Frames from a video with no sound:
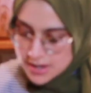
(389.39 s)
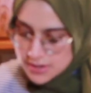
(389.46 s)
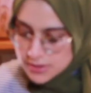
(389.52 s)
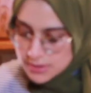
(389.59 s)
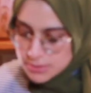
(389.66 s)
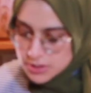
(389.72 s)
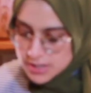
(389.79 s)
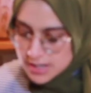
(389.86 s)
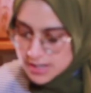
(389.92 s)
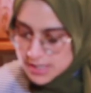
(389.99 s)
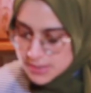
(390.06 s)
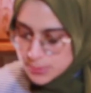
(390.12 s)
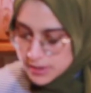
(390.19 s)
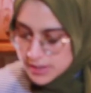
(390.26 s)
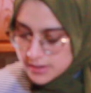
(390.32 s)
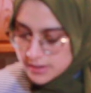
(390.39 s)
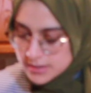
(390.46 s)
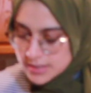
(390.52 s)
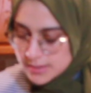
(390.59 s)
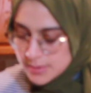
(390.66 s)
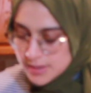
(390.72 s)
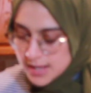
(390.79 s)
So I'm just going to sprinkle
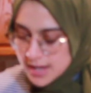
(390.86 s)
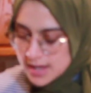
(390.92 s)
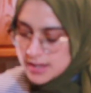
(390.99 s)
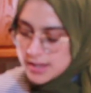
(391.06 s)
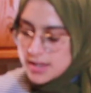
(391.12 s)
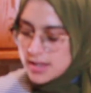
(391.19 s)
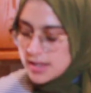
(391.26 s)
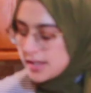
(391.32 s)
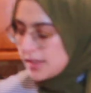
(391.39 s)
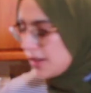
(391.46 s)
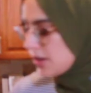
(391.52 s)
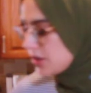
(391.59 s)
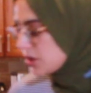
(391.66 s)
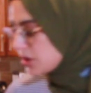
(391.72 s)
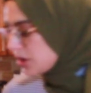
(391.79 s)
some of that in there.